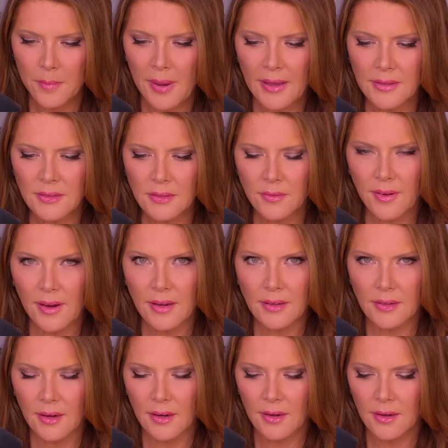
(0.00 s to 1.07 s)

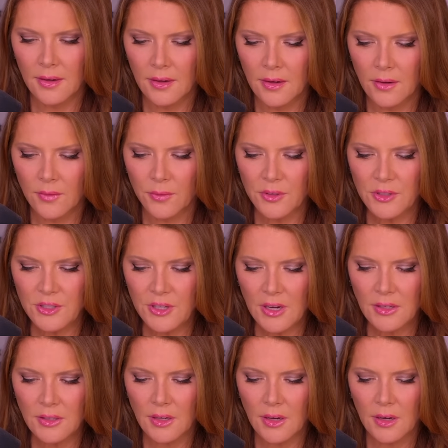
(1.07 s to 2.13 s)
Pennsylvania,
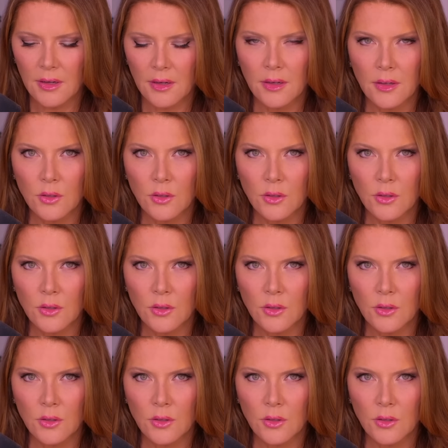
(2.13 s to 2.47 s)
Virginia,